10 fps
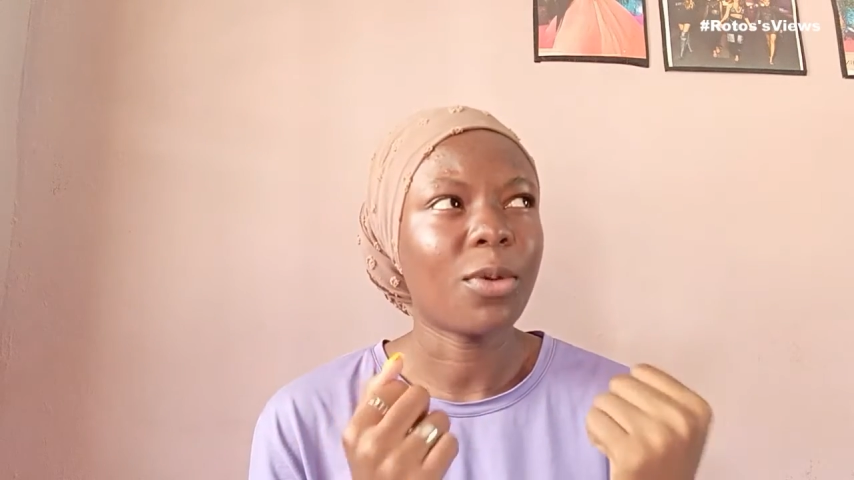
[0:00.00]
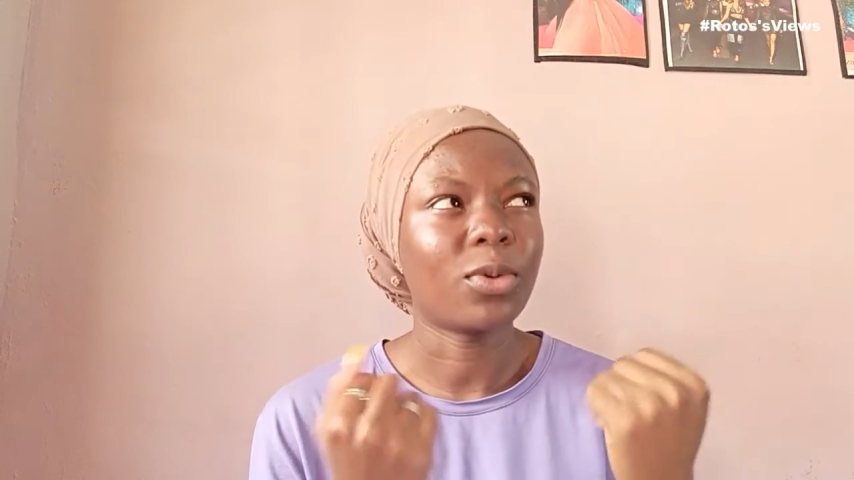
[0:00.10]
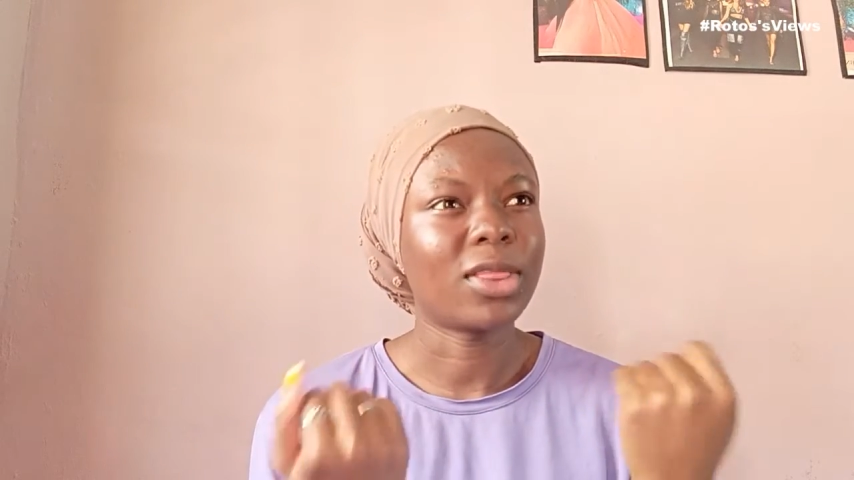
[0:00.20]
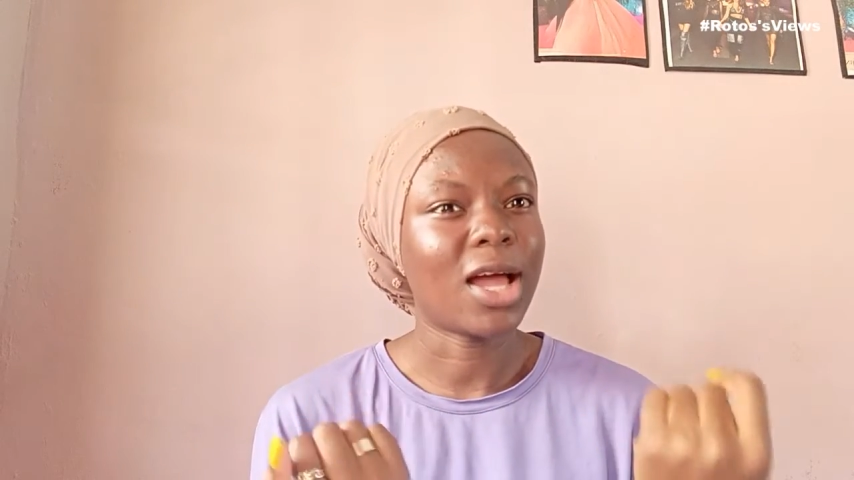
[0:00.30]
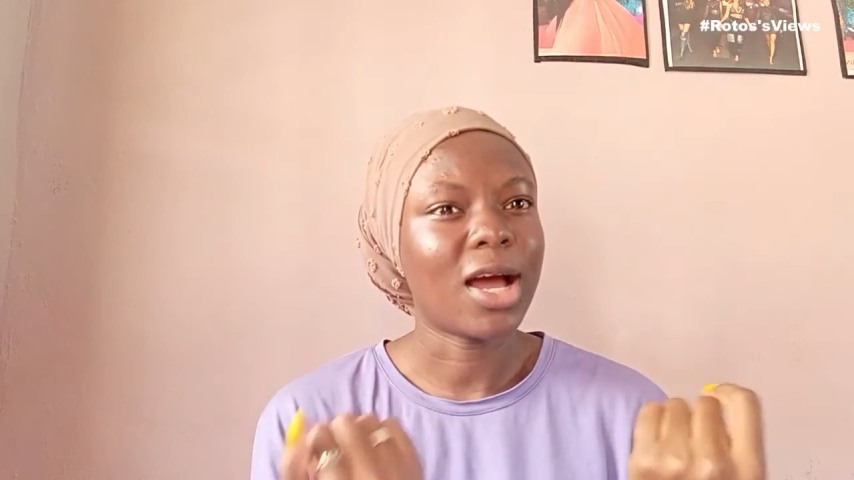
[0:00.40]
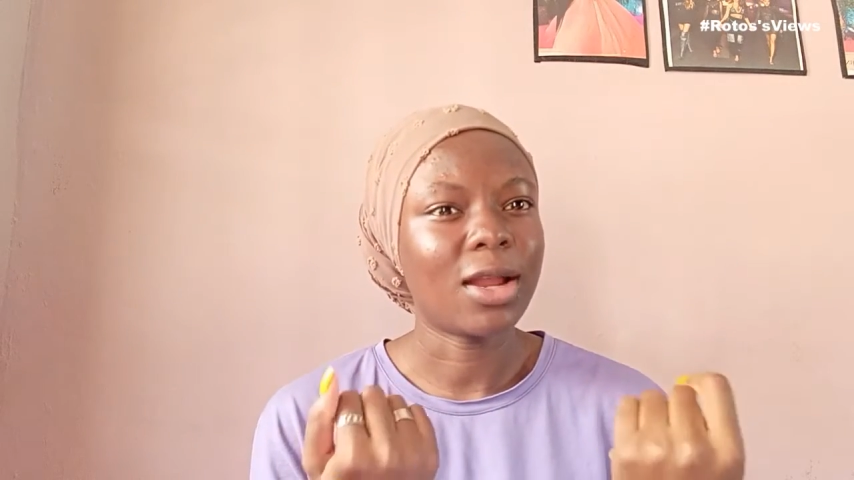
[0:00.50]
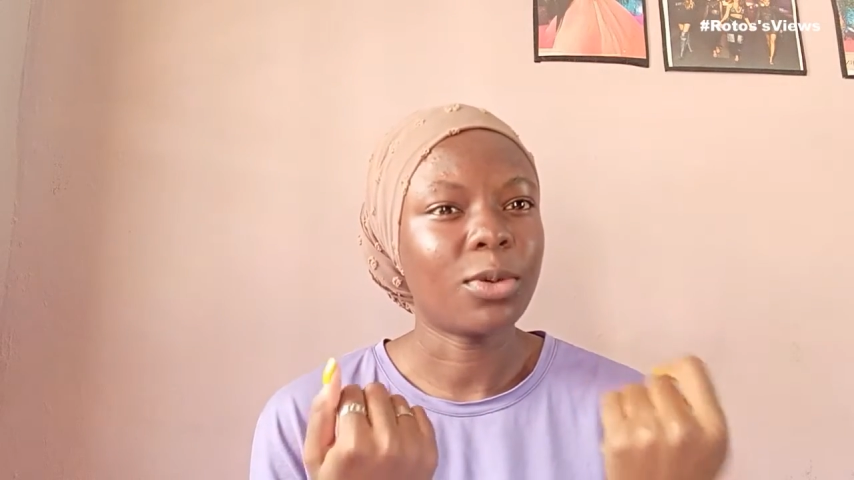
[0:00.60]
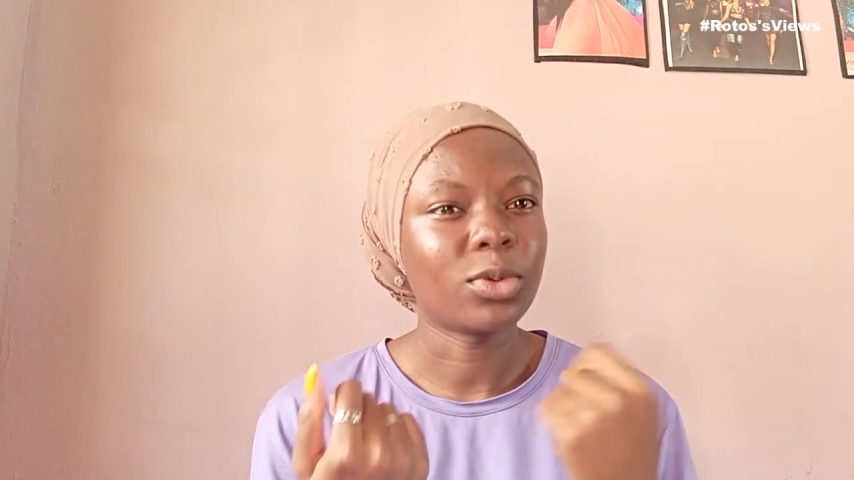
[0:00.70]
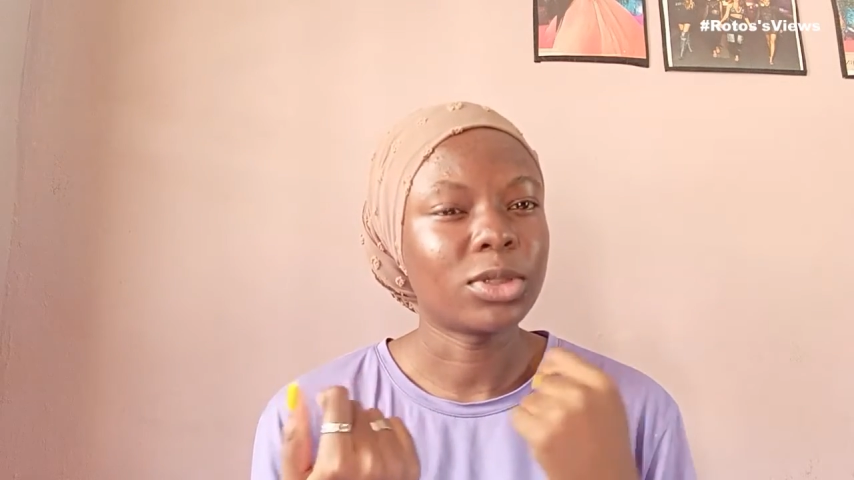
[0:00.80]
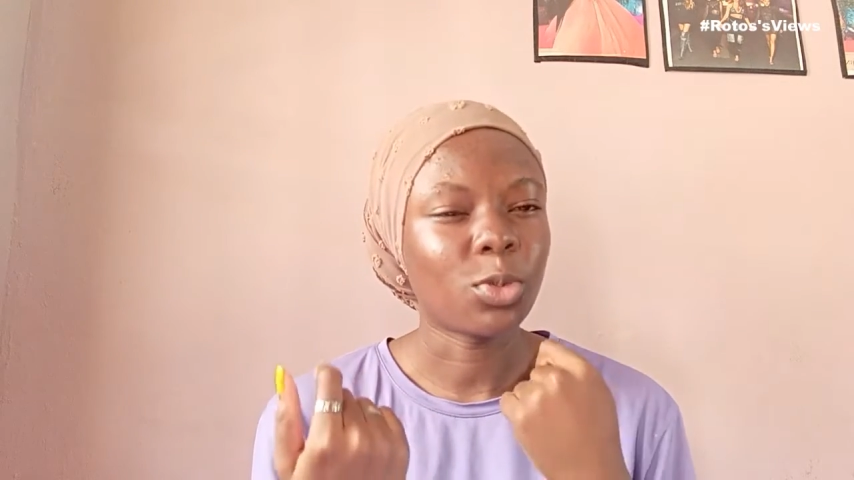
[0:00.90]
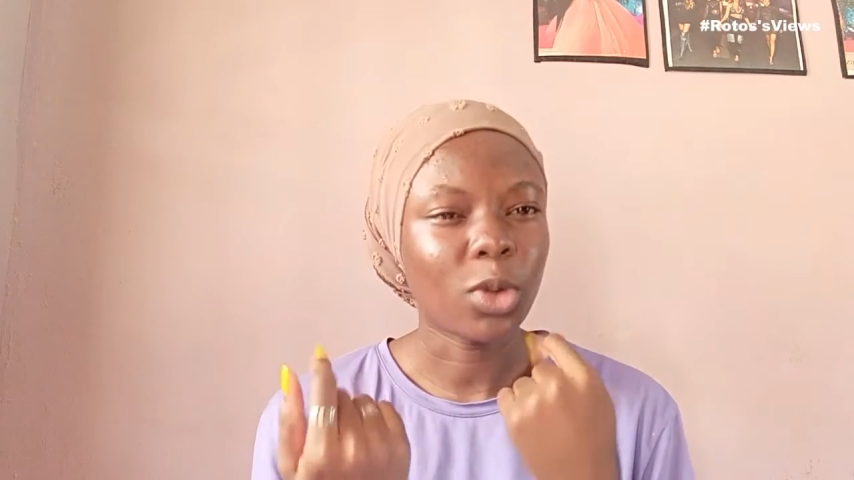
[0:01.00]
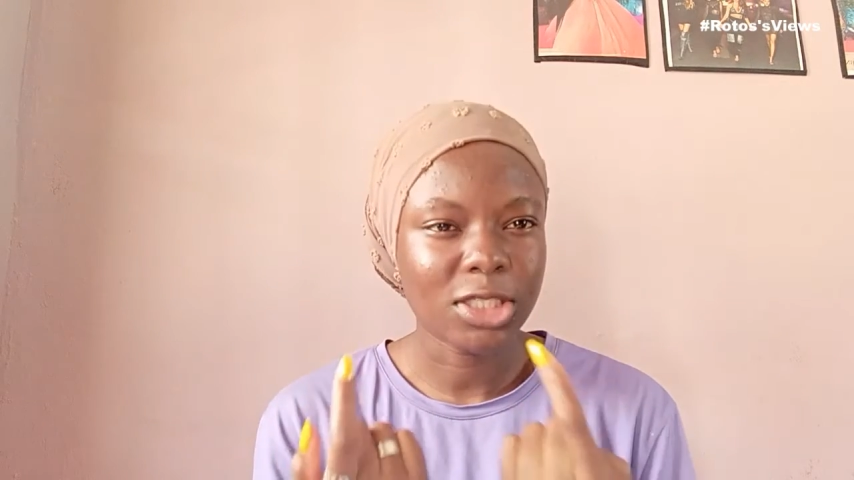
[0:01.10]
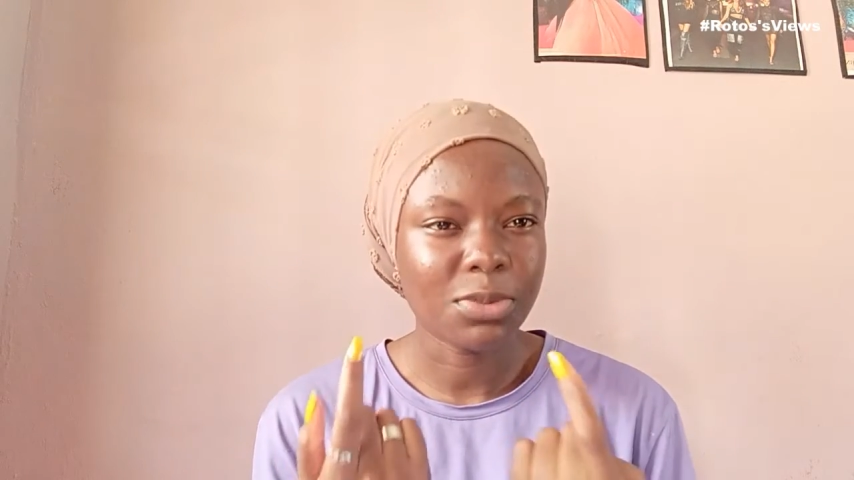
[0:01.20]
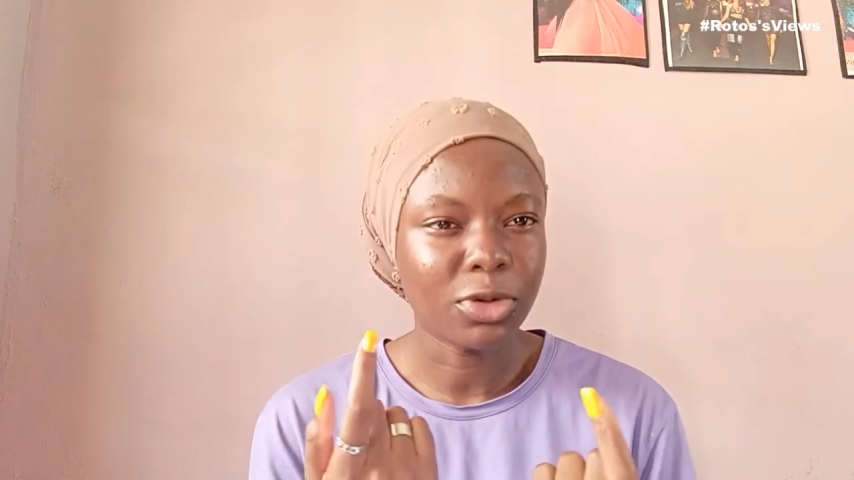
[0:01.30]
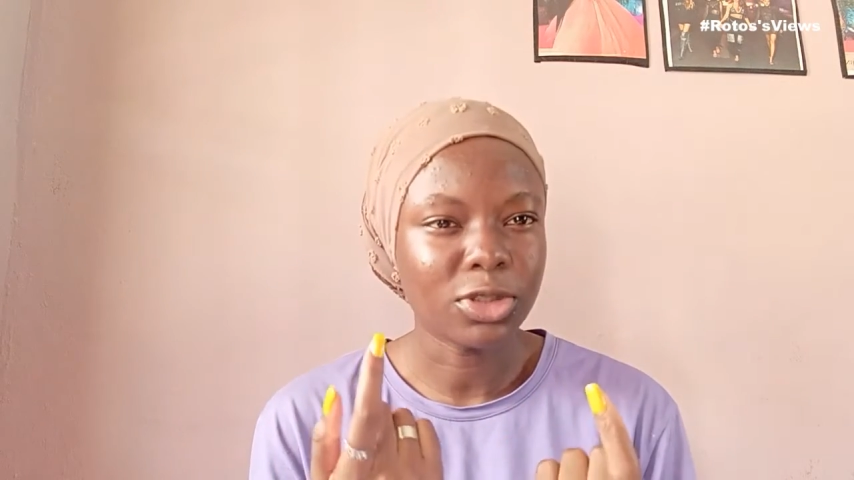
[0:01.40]
I want that, I want
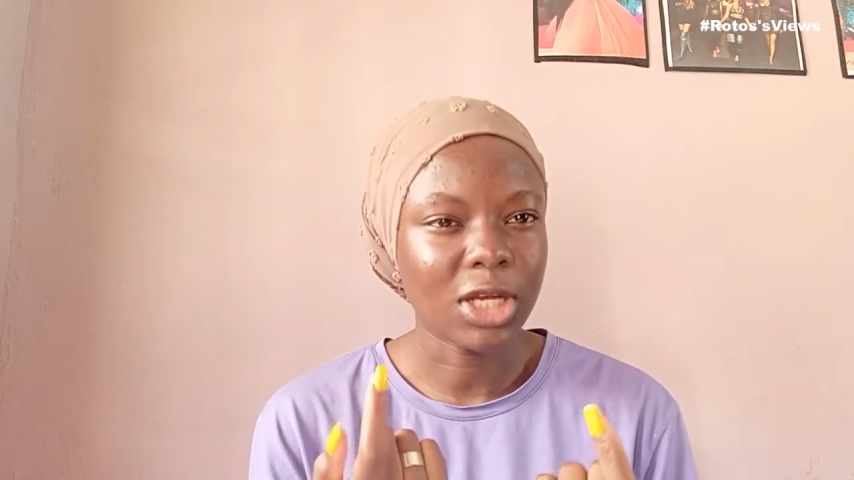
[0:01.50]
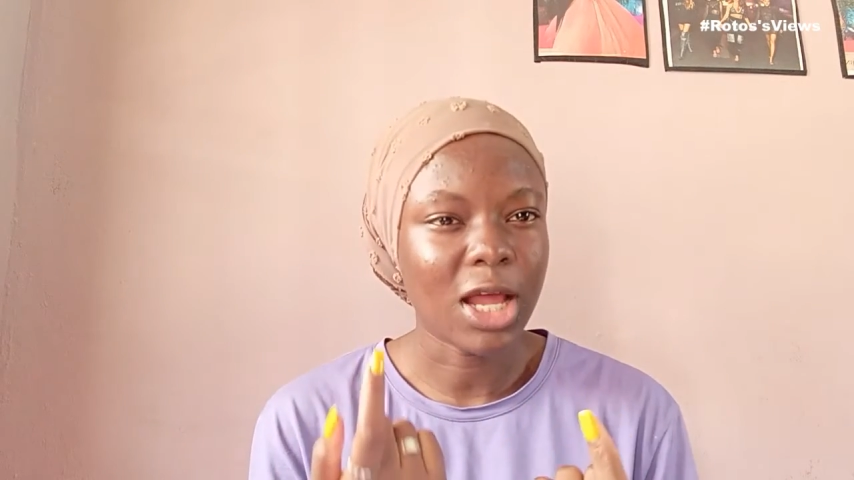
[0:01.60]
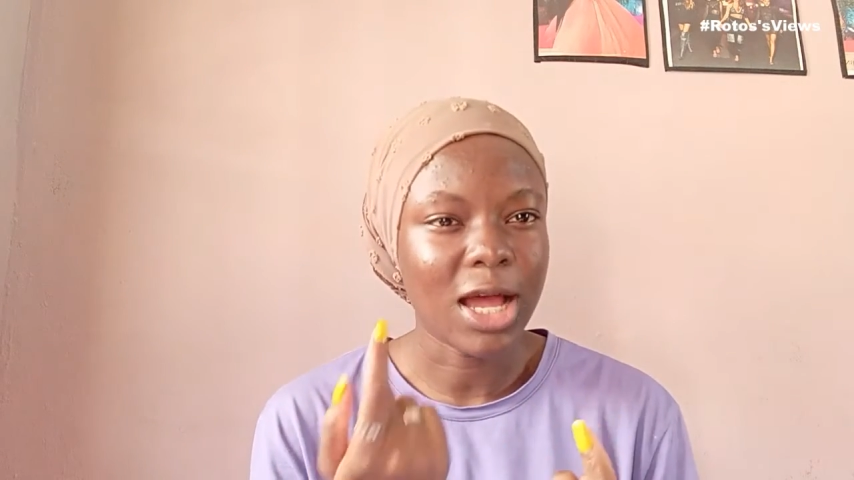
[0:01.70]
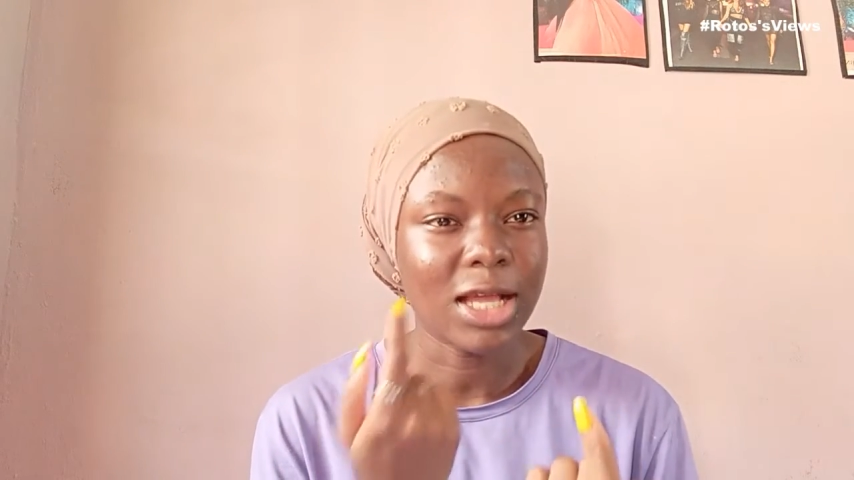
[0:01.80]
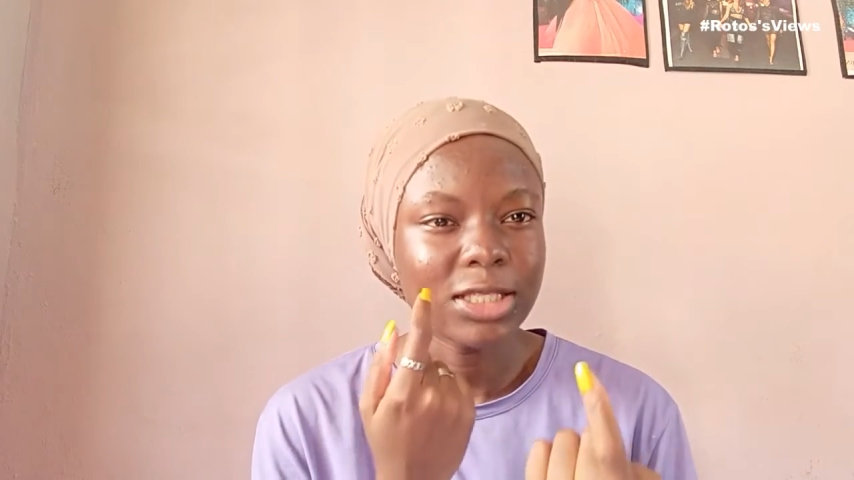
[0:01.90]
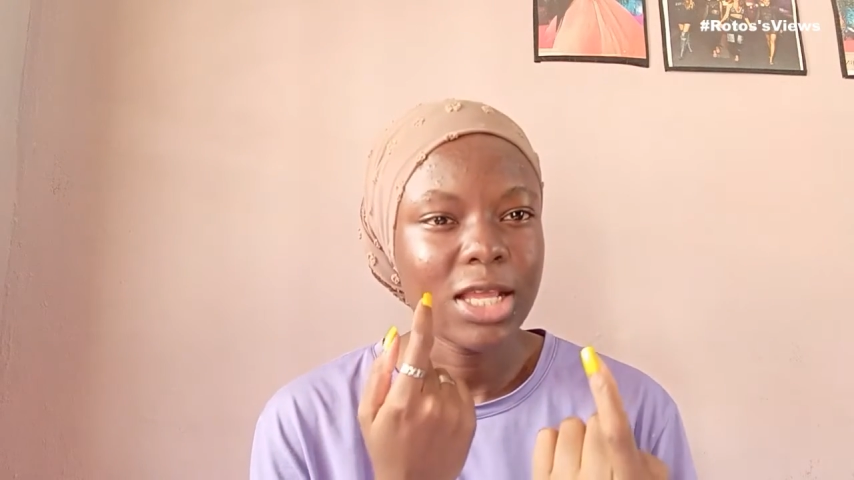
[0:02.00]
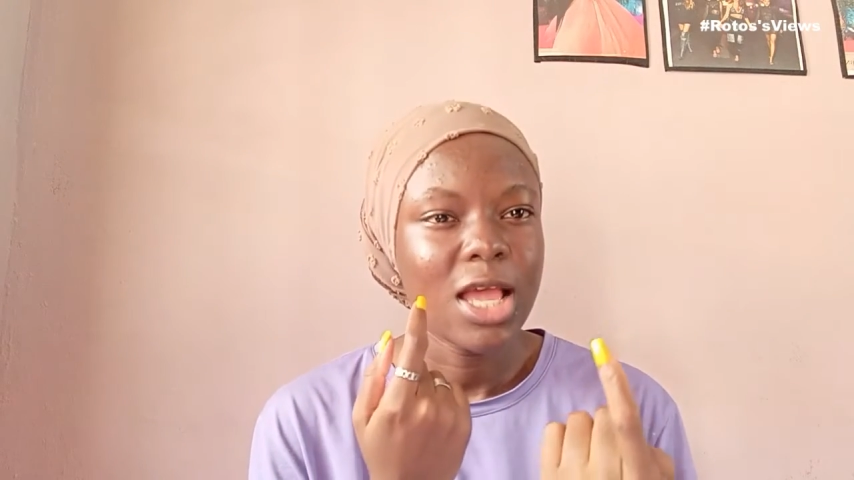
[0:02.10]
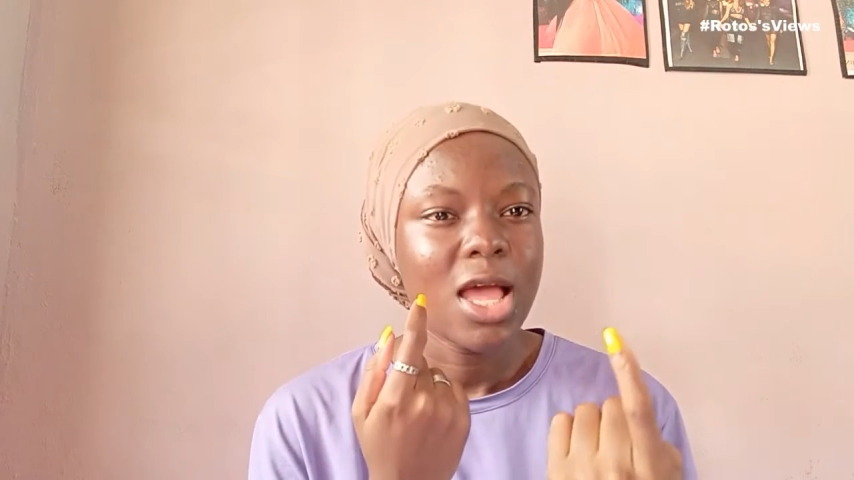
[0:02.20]
what this person has.